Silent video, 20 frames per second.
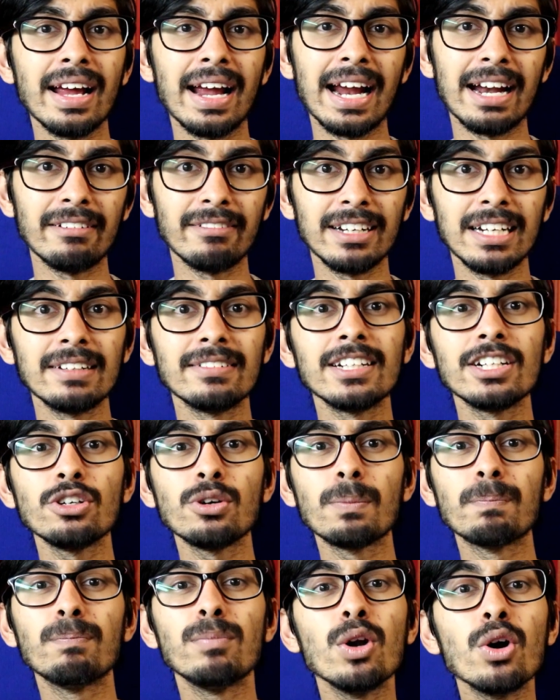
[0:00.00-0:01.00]
and whenever
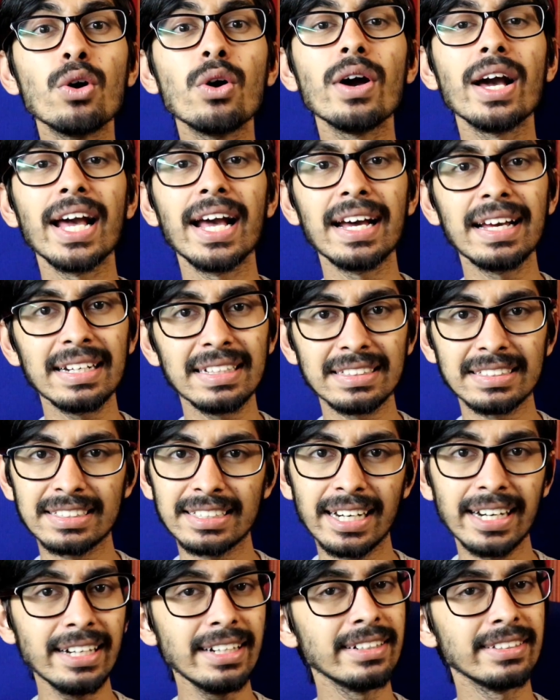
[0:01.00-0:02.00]
you blow air
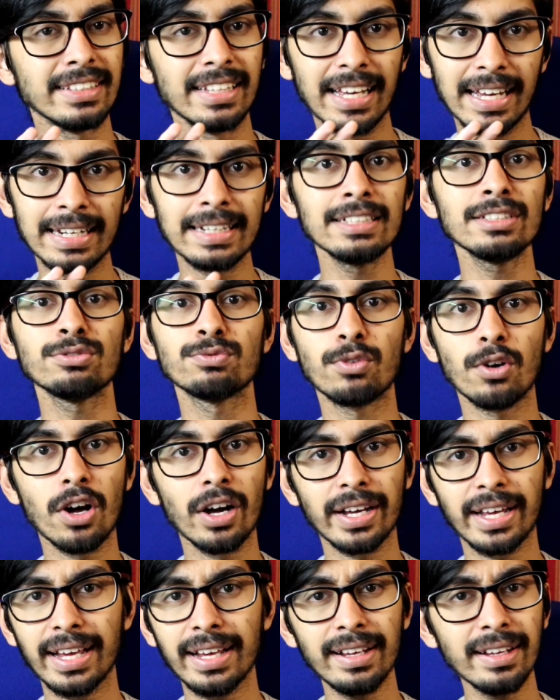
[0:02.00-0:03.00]
inside, there is
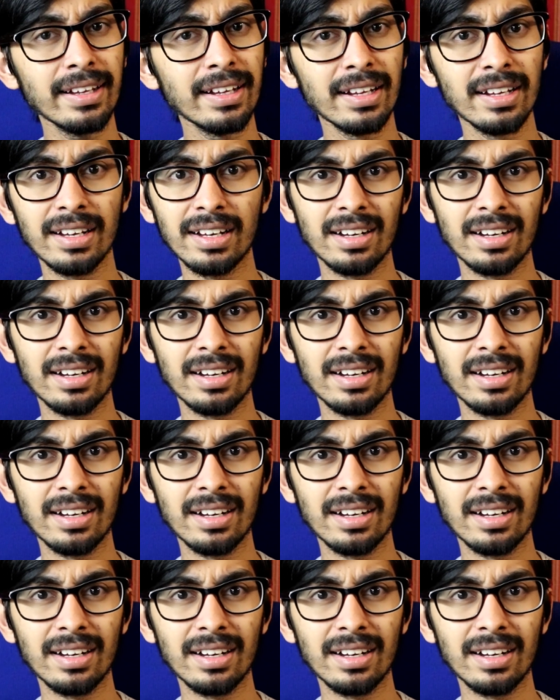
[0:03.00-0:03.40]
fogging.